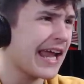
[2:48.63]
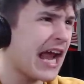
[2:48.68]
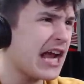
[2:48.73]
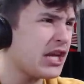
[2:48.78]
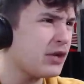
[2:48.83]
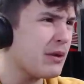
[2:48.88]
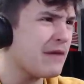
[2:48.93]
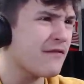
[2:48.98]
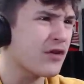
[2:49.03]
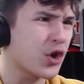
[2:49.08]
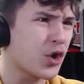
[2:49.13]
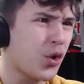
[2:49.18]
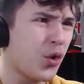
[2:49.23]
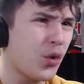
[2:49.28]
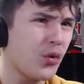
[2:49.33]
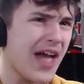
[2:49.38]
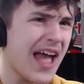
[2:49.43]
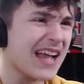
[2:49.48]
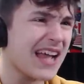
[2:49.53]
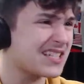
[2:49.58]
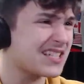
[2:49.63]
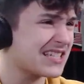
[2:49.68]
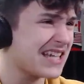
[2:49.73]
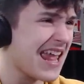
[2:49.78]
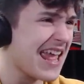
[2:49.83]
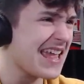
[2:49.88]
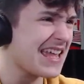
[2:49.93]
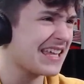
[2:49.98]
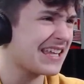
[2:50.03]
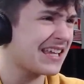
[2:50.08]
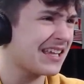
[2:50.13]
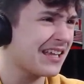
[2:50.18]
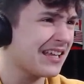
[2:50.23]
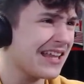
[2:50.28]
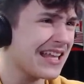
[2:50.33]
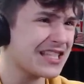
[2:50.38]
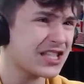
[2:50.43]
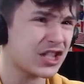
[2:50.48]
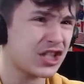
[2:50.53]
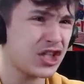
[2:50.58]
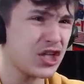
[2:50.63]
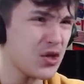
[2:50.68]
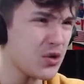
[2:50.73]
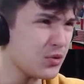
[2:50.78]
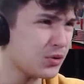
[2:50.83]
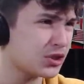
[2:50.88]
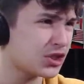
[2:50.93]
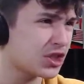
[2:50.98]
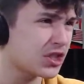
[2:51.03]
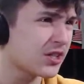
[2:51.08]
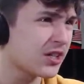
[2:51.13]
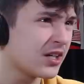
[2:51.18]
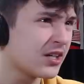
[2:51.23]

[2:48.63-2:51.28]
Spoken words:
Can you even call that a snake? It's a routine occurrence.